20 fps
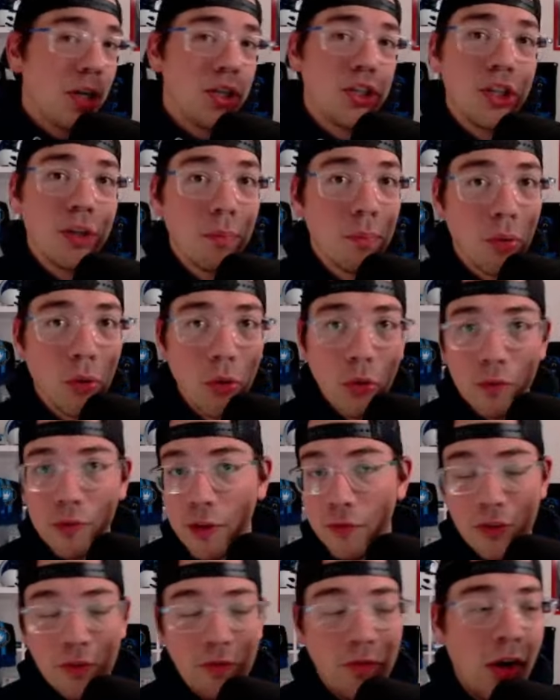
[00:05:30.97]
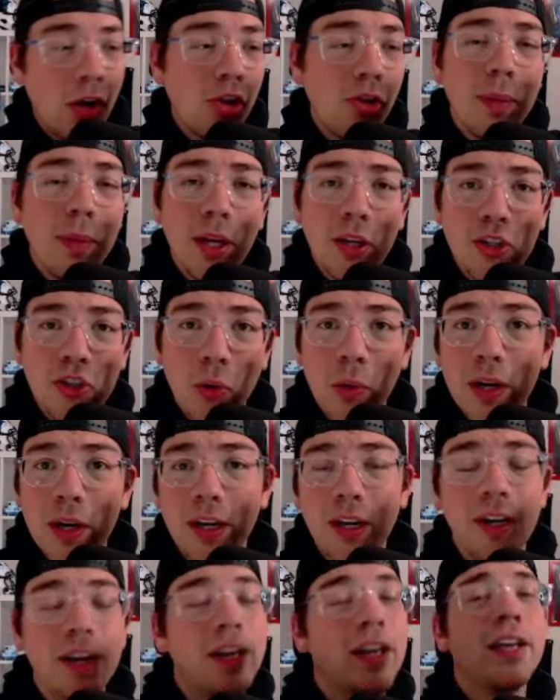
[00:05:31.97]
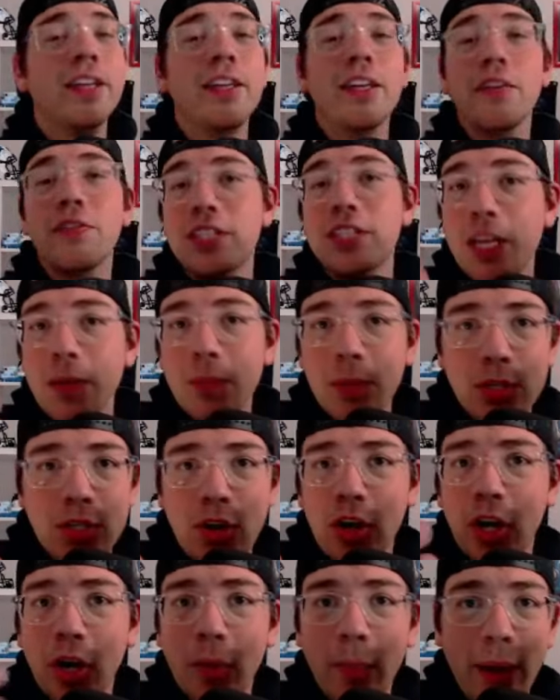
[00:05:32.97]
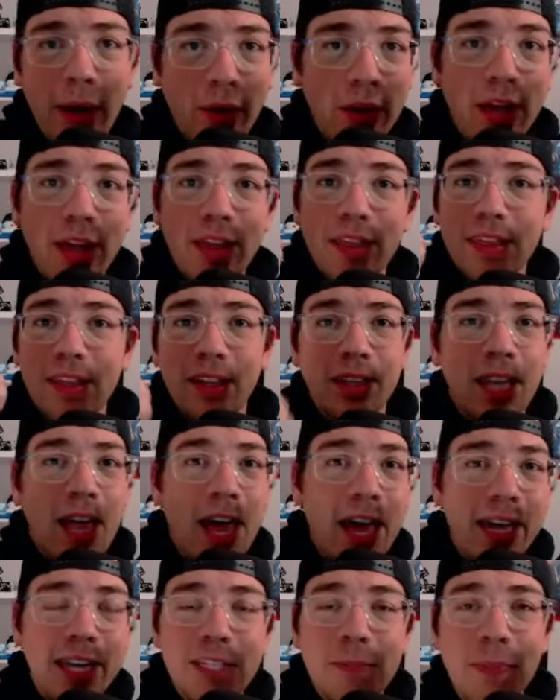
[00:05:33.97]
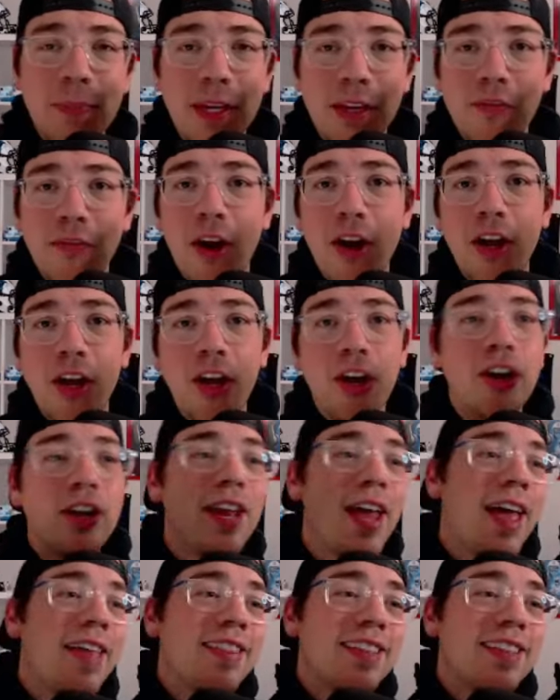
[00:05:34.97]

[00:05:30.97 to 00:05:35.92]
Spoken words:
improved. If you follow me on Twitter, you've seen me talk about the Lions being very good and the